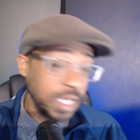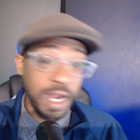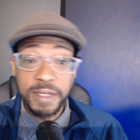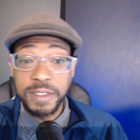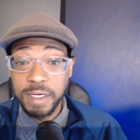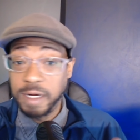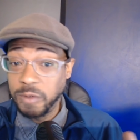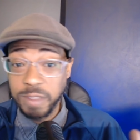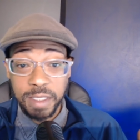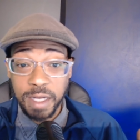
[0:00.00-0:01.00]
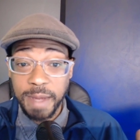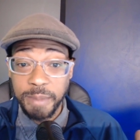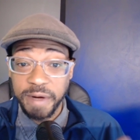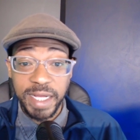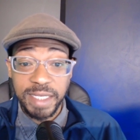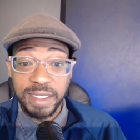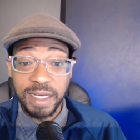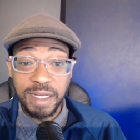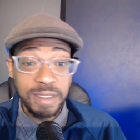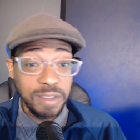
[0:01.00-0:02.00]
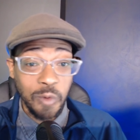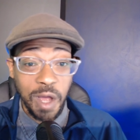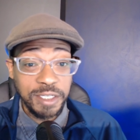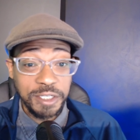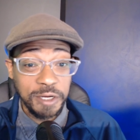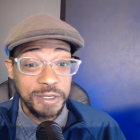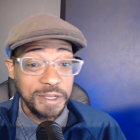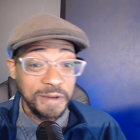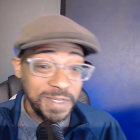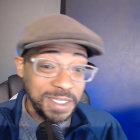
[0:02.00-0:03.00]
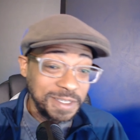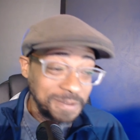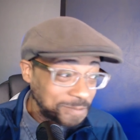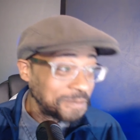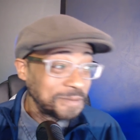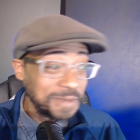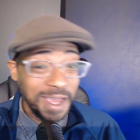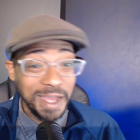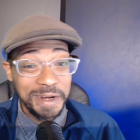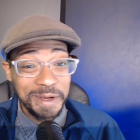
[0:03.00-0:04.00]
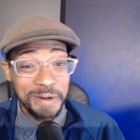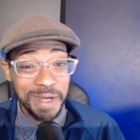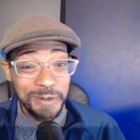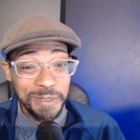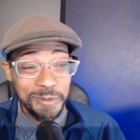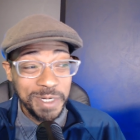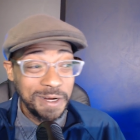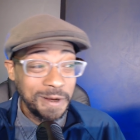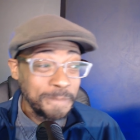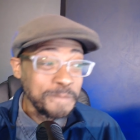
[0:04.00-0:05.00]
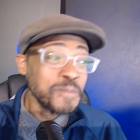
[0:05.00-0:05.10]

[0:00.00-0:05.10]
And I used to go to the library as a kid to watch church services. I know, I was weird.